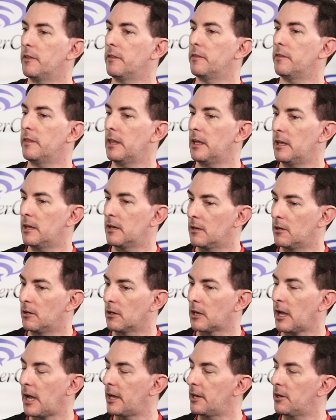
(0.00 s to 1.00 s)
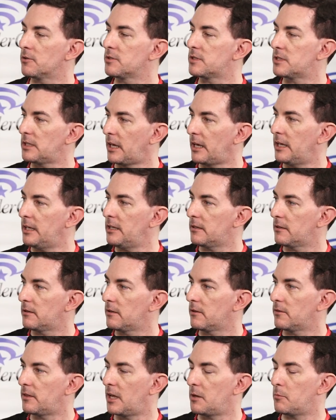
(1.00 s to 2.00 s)
In the uh, Hokkaido site,
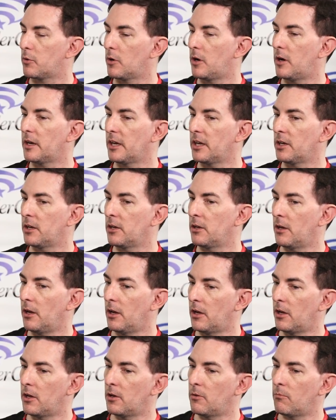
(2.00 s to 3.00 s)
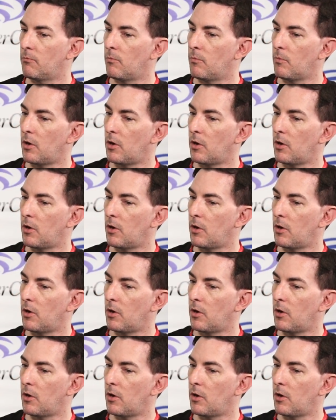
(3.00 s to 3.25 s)
they brought in um,